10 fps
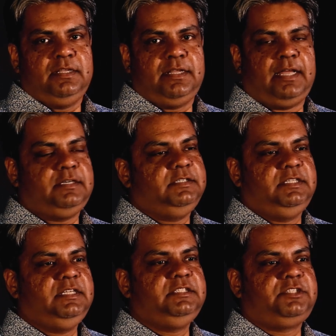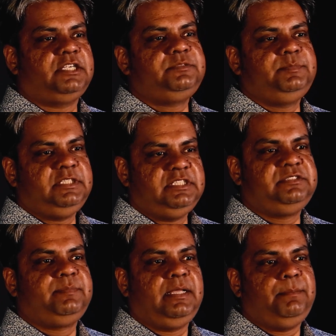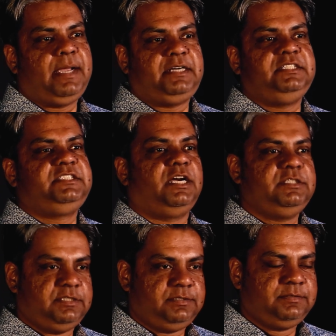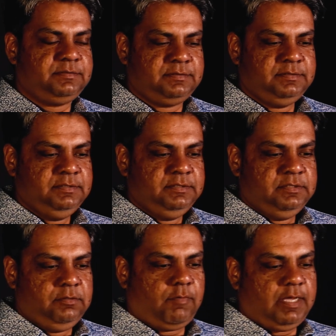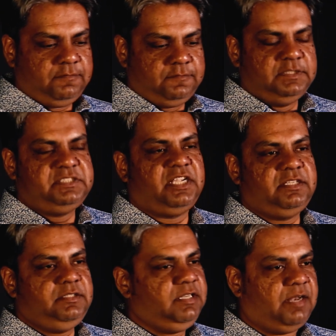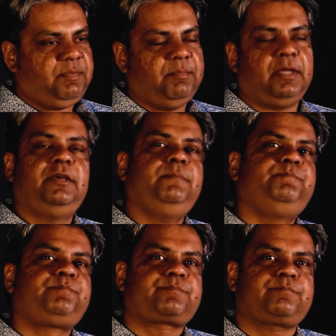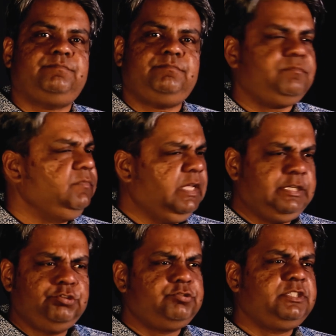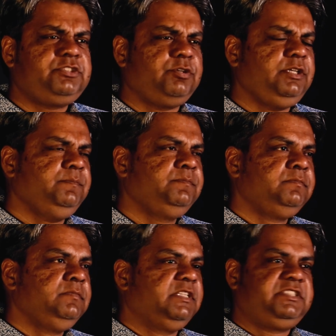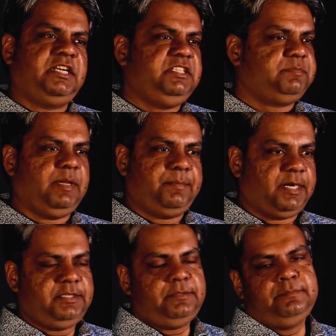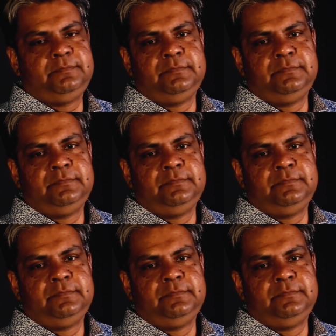and he, trust me, is my battery charger. Wife, son, and my mother. Usual story, son is my brother.